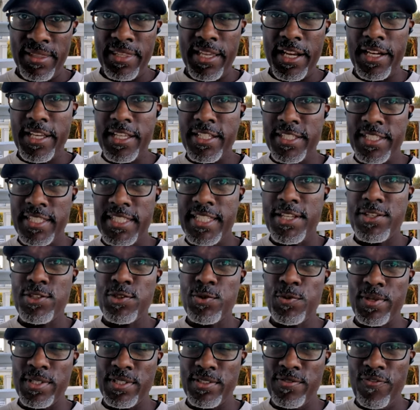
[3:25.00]
their
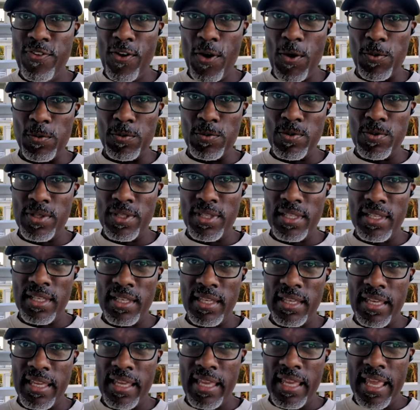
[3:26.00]
constituents' vote.
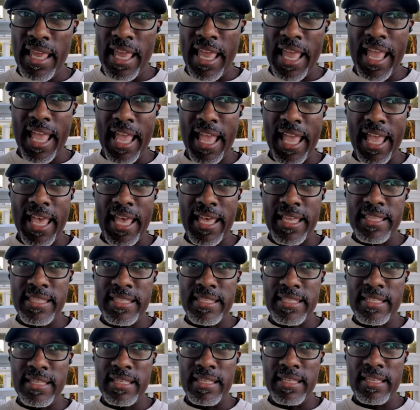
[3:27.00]
And
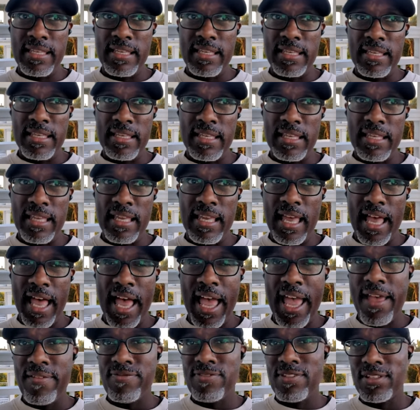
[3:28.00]

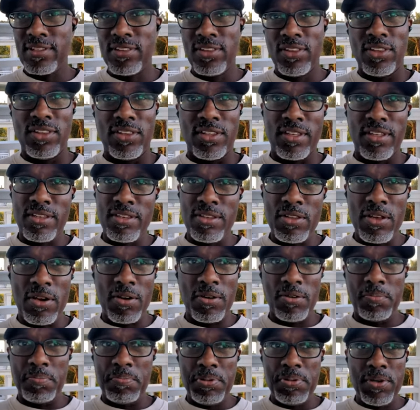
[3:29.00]
I have to, you
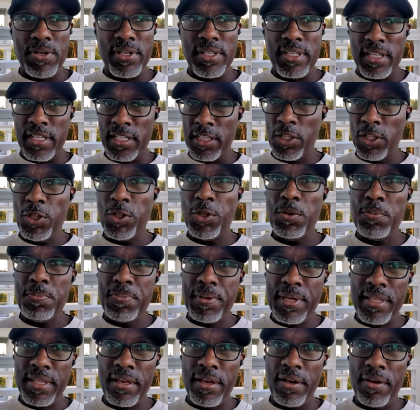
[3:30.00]
know, put a little
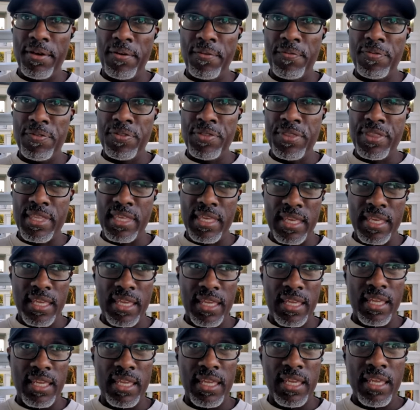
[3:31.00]
bit of
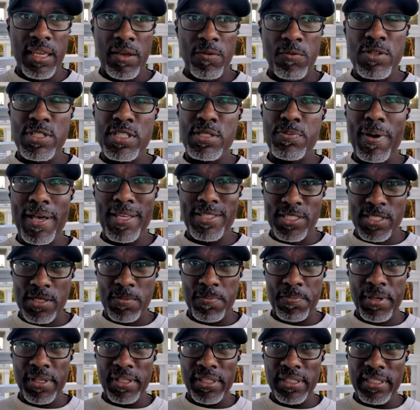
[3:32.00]
the
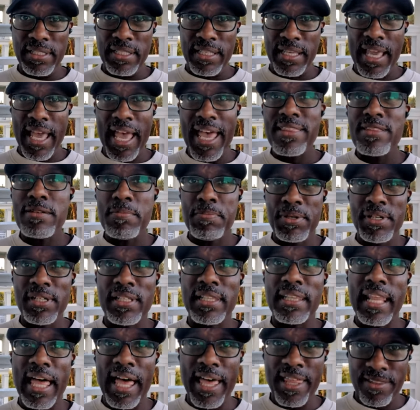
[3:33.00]
responsibility. I have to put a
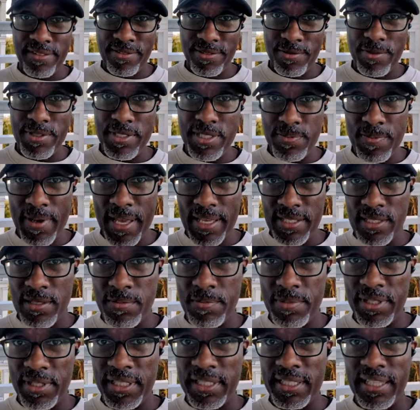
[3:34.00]
lot of the
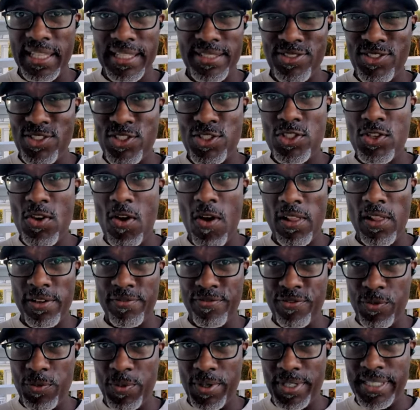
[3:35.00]
responsibility, let's just call
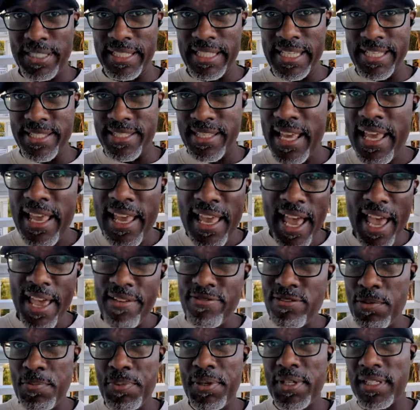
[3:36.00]
it for what it is. I
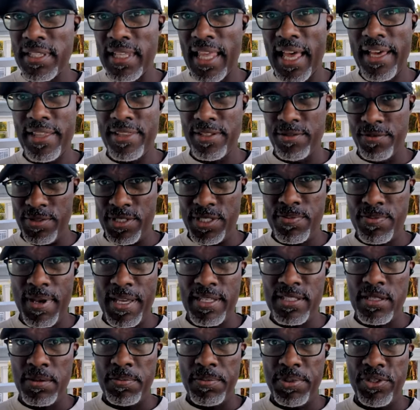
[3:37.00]
have to put a lot of the
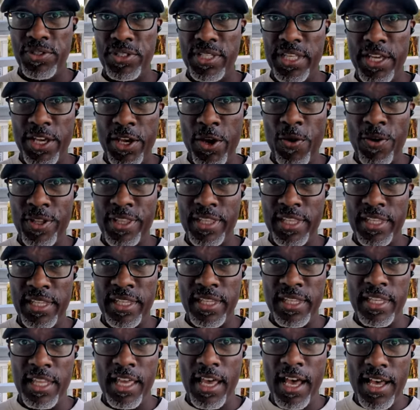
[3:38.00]
responsibility on
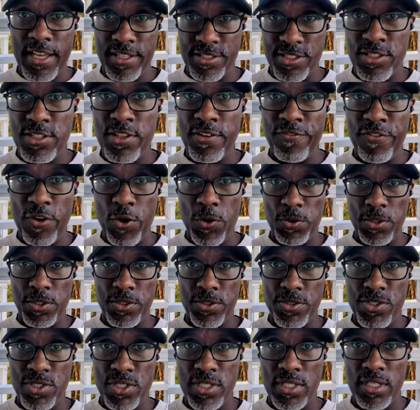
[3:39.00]
us, the
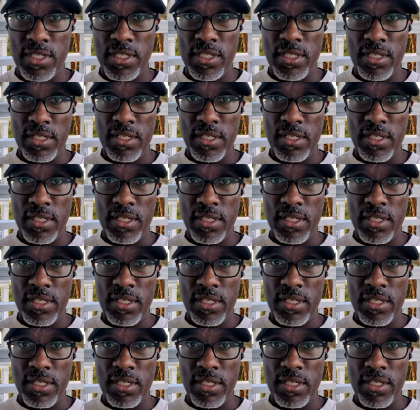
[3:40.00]
voters,